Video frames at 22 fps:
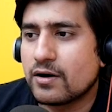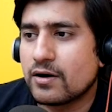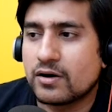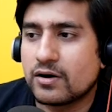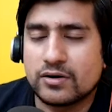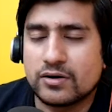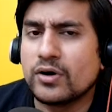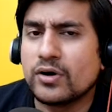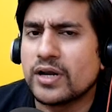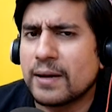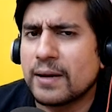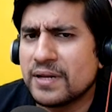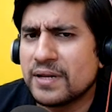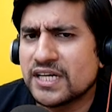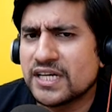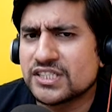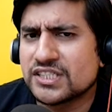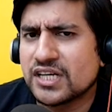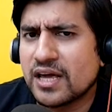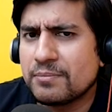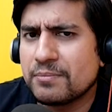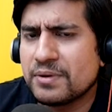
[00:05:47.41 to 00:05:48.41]
Not
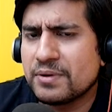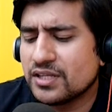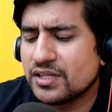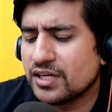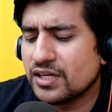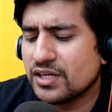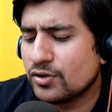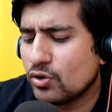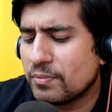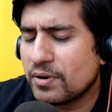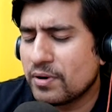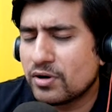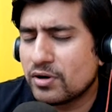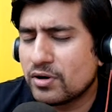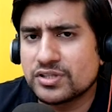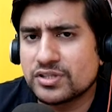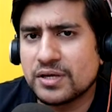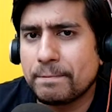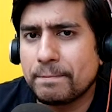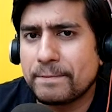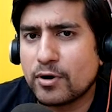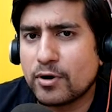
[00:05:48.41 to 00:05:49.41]
application, I mean they know about
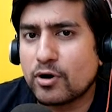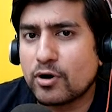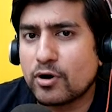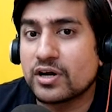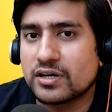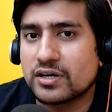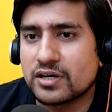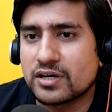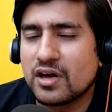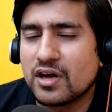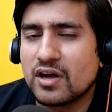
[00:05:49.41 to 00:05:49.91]
the product.